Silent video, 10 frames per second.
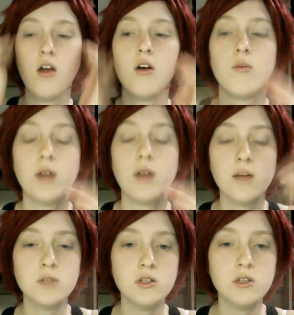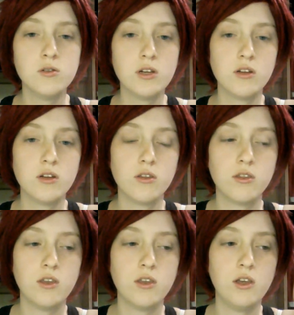When it comes to doing
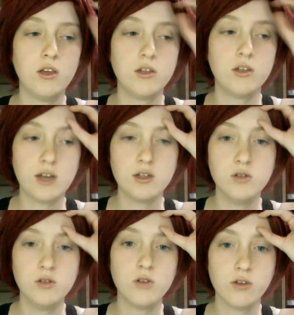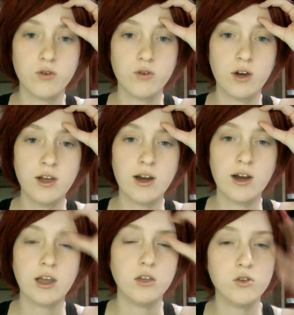the tattoo on the forehead, I
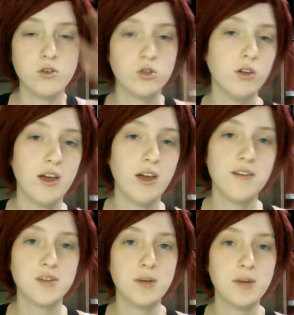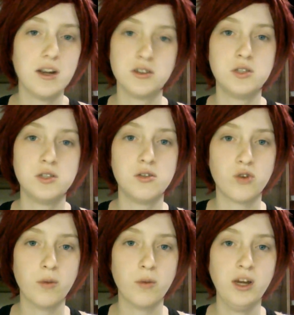usually have somebody else do it for
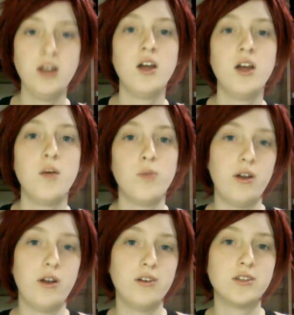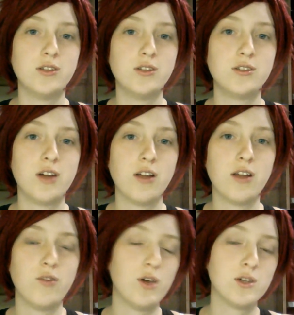me, but since I love you
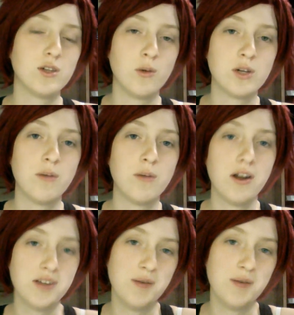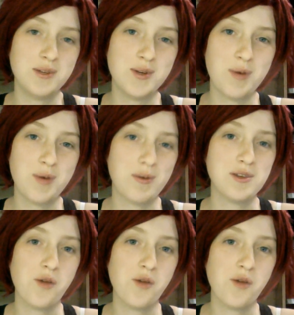guys so much, I'm going to attempt to do it by myself.